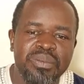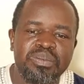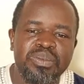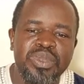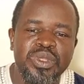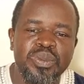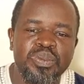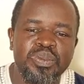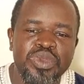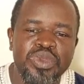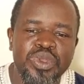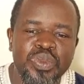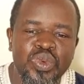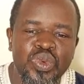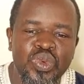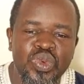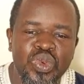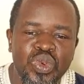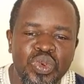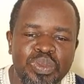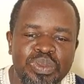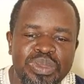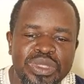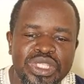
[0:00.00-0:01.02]
People
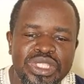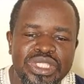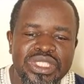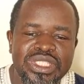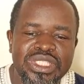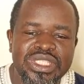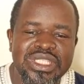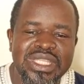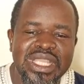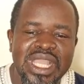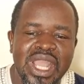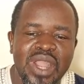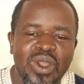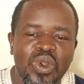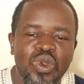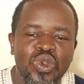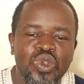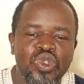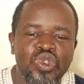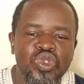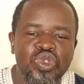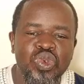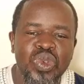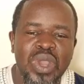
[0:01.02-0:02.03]
with obesity can
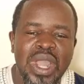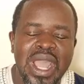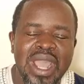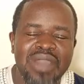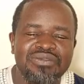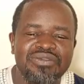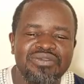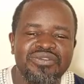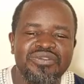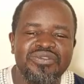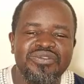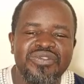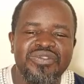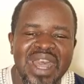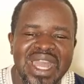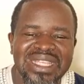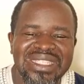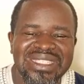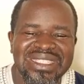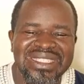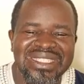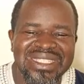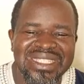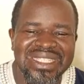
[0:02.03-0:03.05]
also have
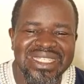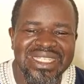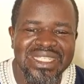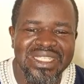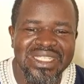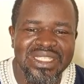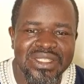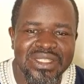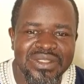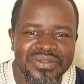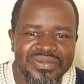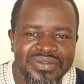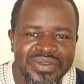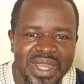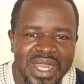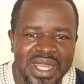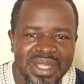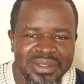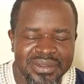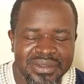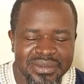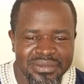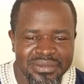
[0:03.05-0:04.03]
fatty liver,